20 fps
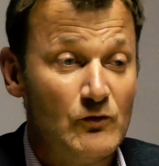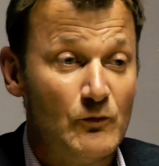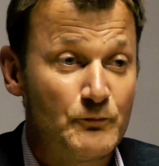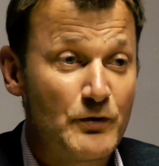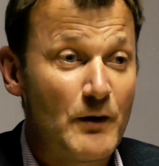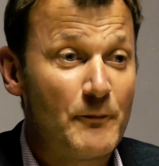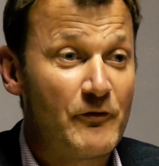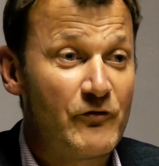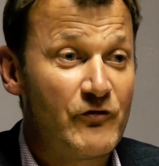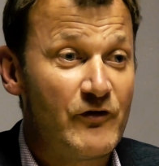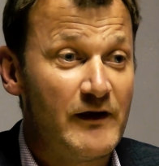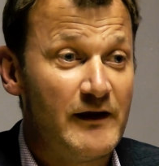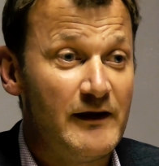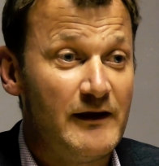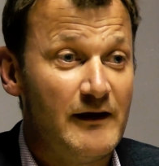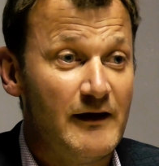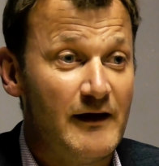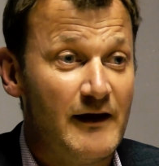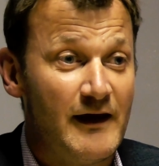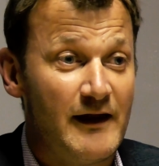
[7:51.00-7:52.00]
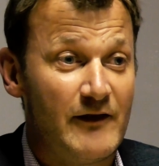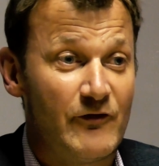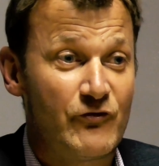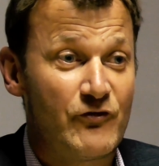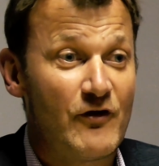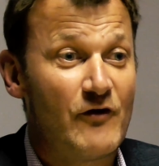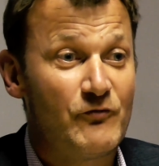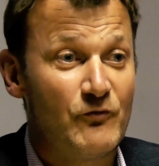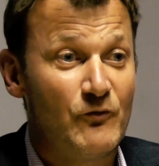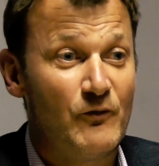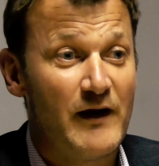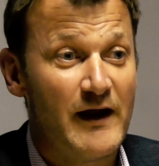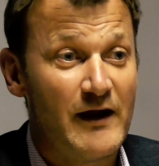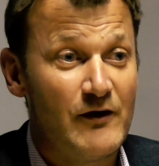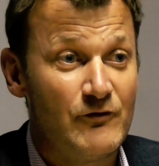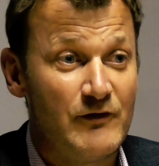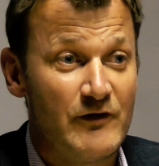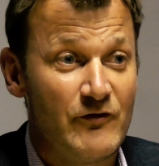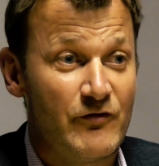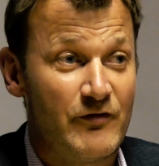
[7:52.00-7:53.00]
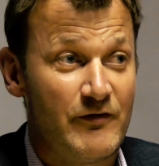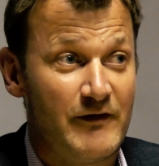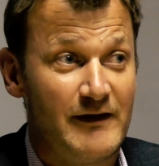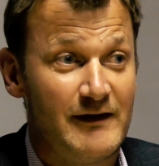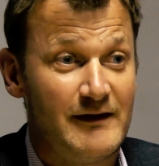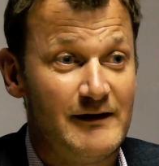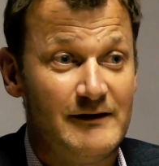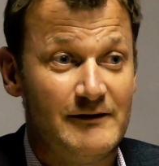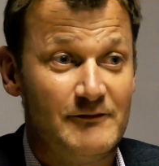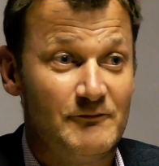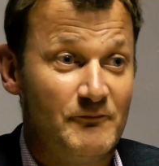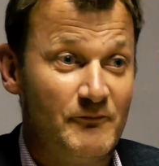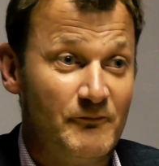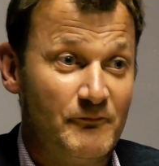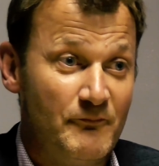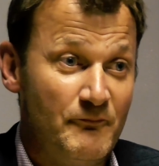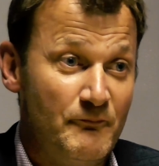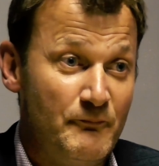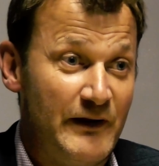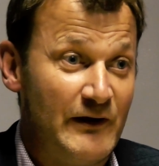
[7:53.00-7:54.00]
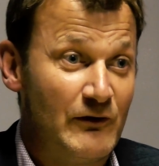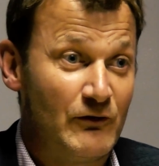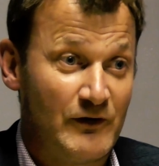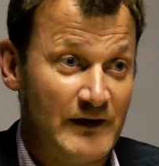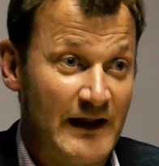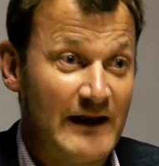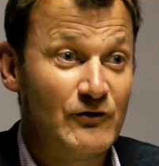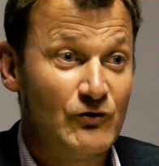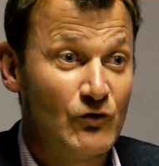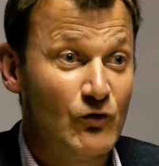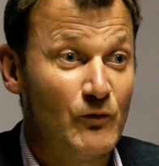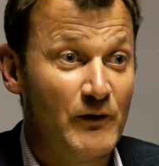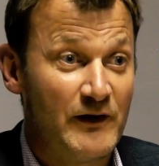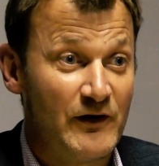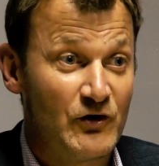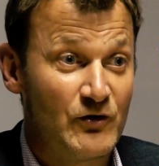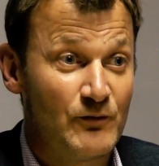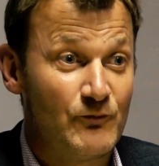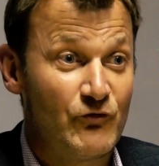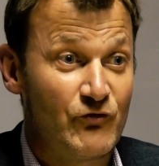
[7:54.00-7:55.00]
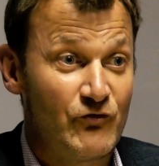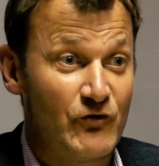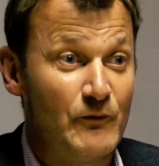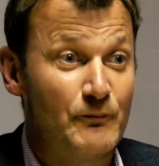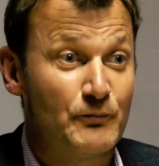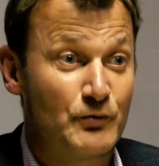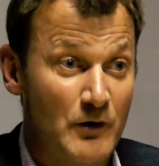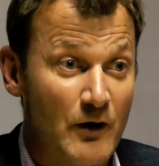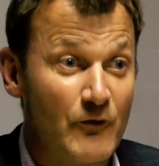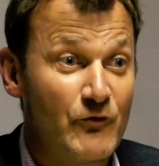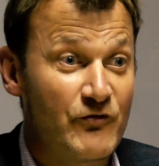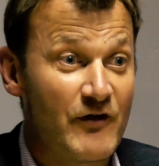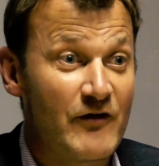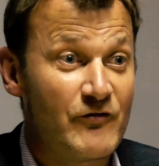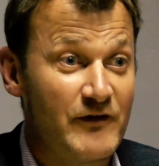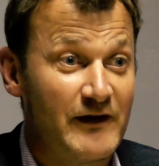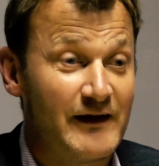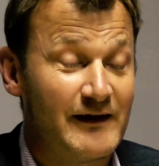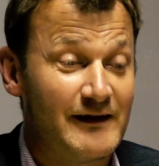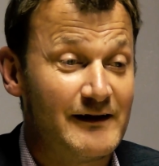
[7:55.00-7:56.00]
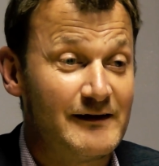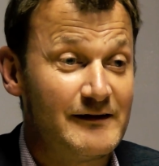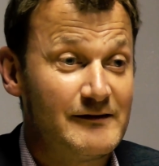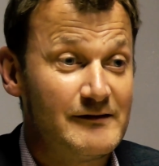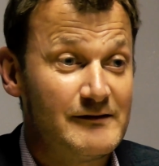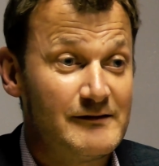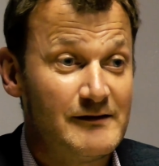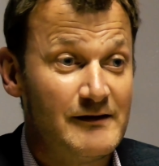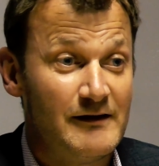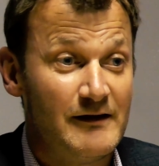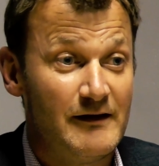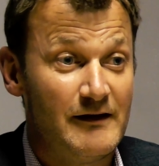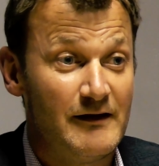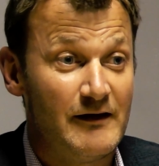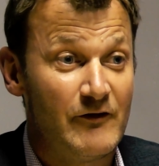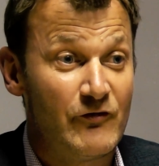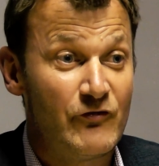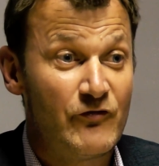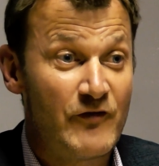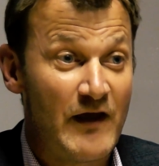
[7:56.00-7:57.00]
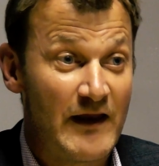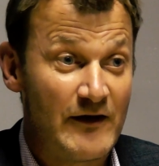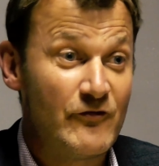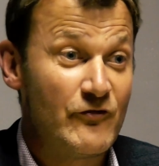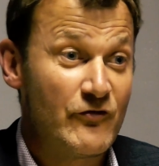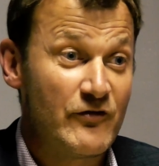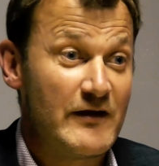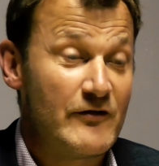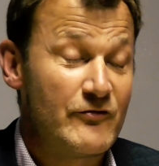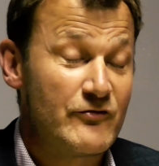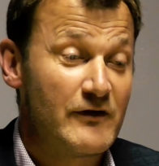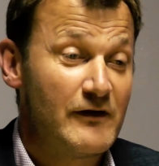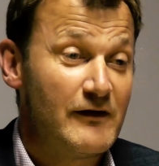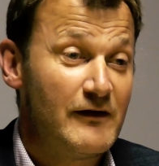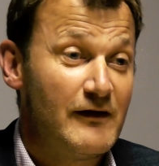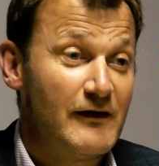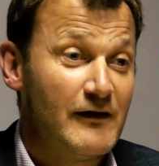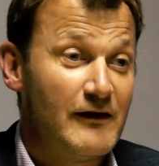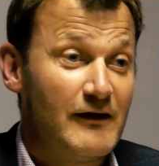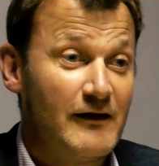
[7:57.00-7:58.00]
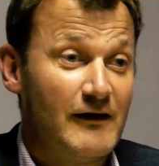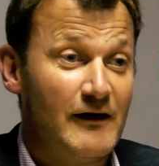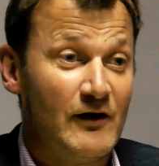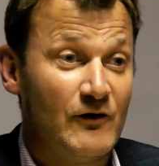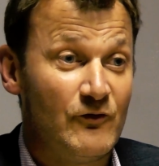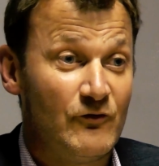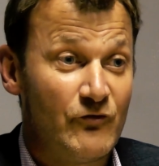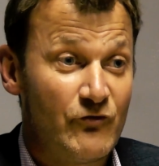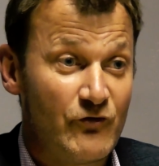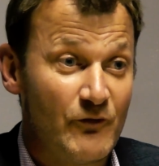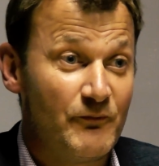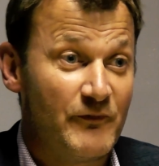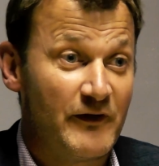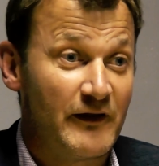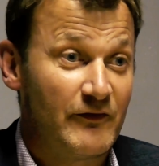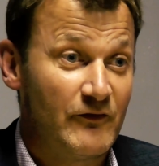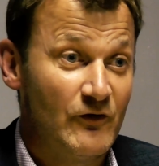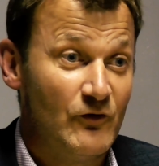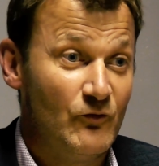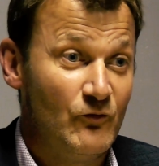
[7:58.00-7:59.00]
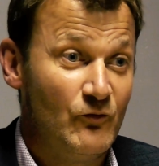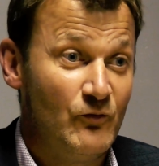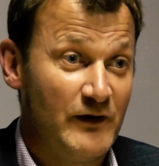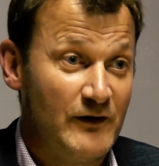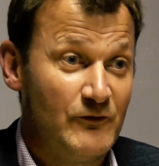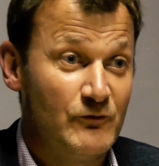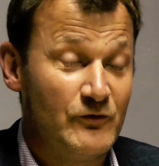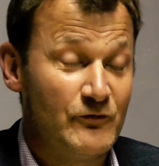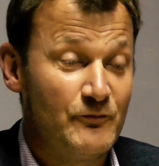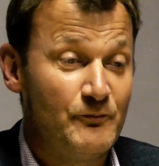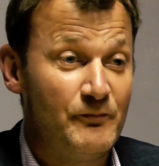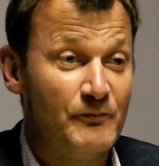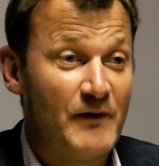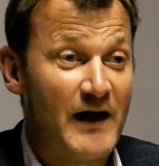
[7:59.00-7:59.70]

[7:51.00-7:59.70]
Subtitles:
Well, property and software is the be-all and end-all when it comes to processing tenancies, and something that we were